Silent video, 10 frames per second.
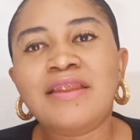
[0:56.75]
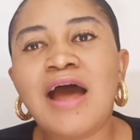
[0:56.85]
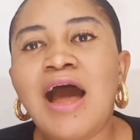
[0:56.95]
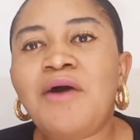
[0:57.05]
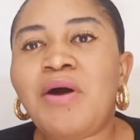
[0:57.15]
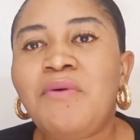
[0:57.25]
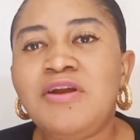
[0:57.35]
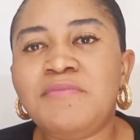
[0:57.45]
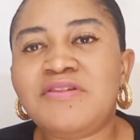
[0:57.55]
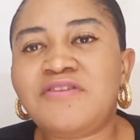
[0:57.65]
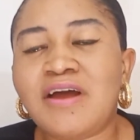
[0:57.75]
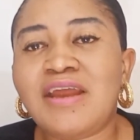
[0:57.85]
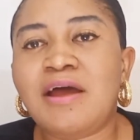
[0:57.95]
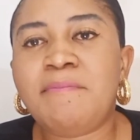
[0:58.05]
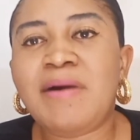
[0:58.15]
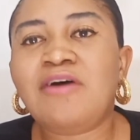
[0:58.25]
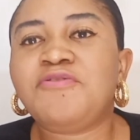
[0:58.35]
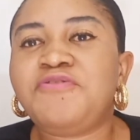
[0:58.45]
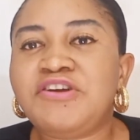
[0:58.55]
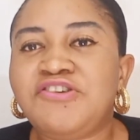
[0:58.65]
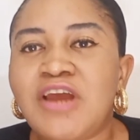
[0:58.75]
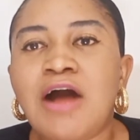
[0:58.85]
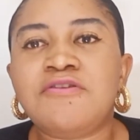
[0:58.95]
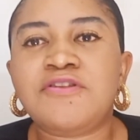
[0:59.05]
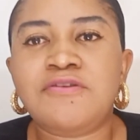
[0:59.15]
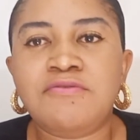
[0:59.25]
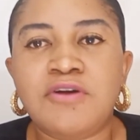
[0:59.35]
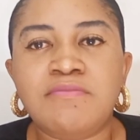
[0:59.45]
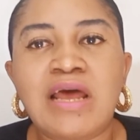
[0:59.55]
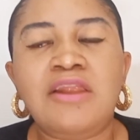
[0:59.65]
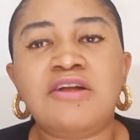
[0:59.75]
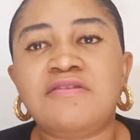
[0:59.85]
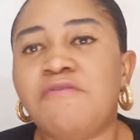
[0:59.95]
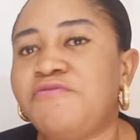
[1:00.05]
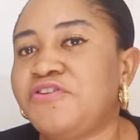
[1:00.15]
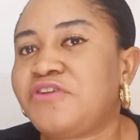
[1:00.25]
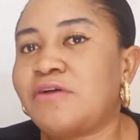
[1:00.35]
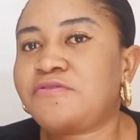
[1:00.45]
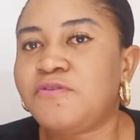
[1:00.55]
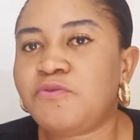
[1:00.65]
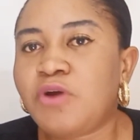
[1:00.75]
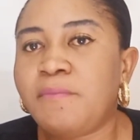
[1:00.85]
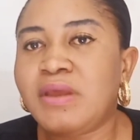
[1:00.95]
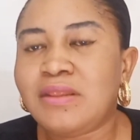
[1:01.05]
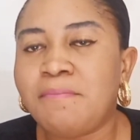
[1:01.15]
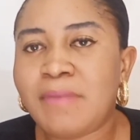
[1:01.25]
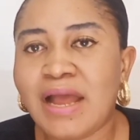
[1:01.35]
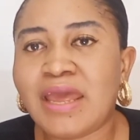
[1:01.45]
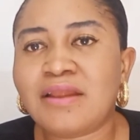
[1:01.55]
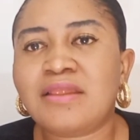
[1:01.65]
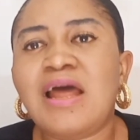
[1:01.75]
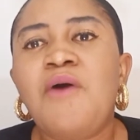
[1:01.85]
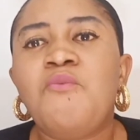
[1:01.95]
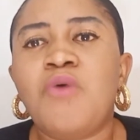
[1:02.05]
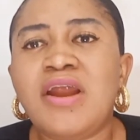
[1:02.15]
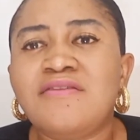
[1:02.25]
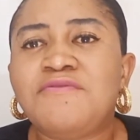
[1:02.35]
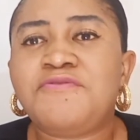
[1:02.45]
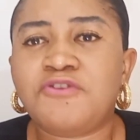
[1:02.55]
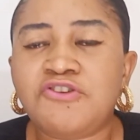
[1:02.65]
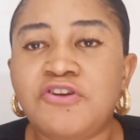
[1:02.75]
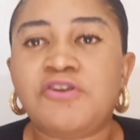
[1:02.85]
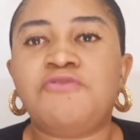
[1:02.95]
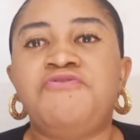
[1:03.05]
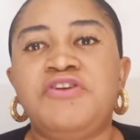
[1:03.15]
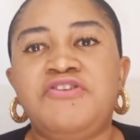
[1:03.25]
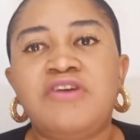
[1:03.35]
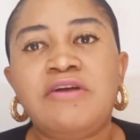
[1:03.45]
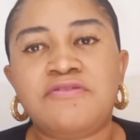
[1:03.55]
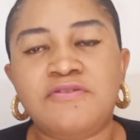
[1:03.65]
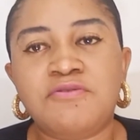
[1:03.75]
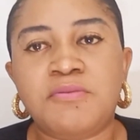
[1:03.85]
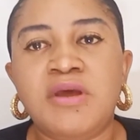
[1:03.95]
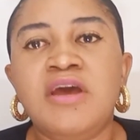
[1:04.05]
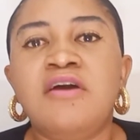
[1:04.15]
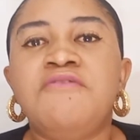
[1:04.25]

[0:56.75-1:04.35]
Now, I want to be talking about facial serum. There are lots of facial serum in the market. Now, what is the function of facial serum?